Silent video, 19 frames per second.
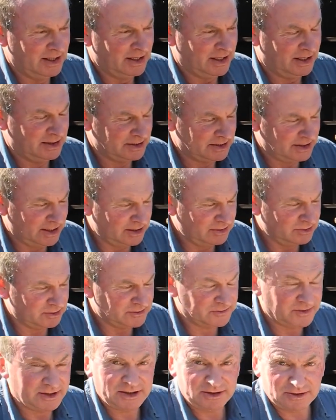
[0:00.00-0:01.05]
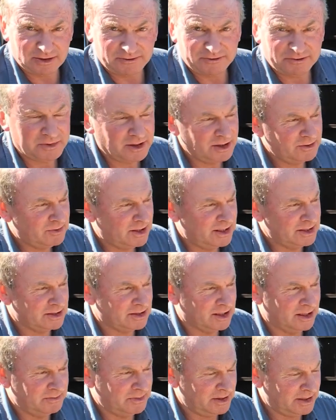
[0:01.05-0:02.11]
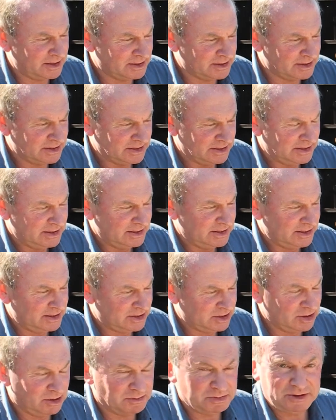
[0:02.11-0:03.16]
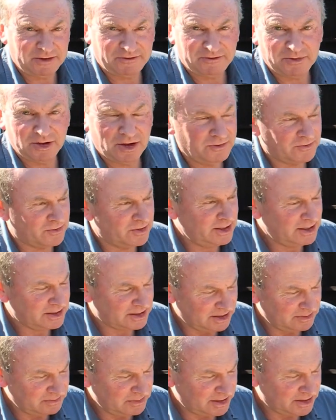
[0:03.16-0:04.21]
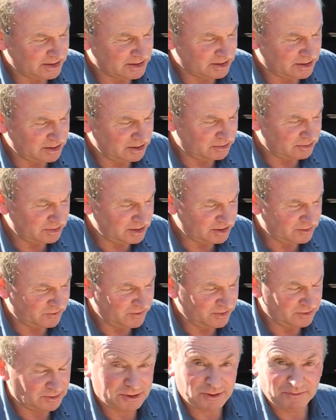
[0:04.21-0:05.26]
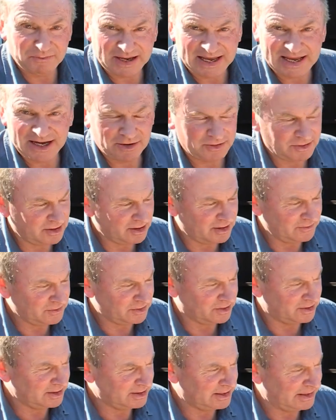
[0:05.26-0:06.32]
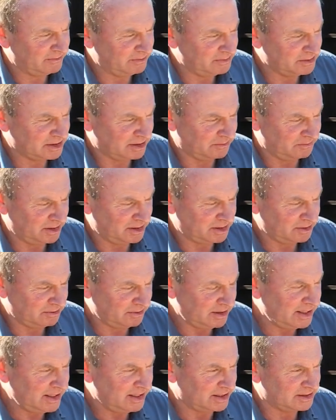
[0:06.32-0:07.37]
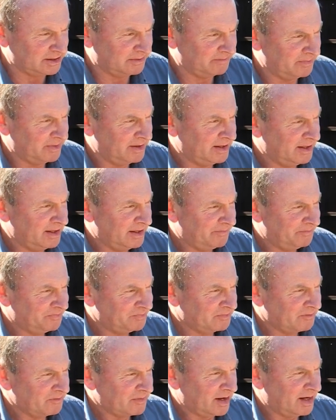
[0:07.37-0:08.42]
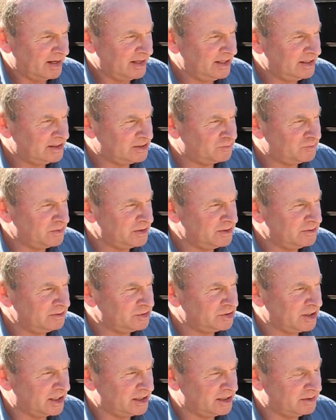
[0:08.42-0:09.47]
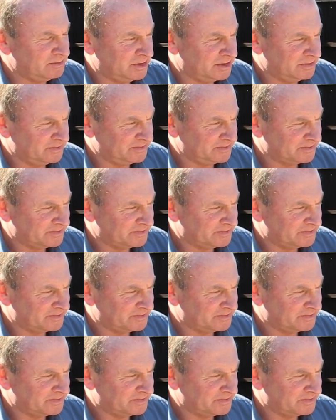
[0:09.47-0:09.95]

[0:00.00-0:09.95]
And Sandor is very good for my waistline because he stops me from overeating, because I always feel compelled that I've got to give him something to eat. And he's a real gentleman.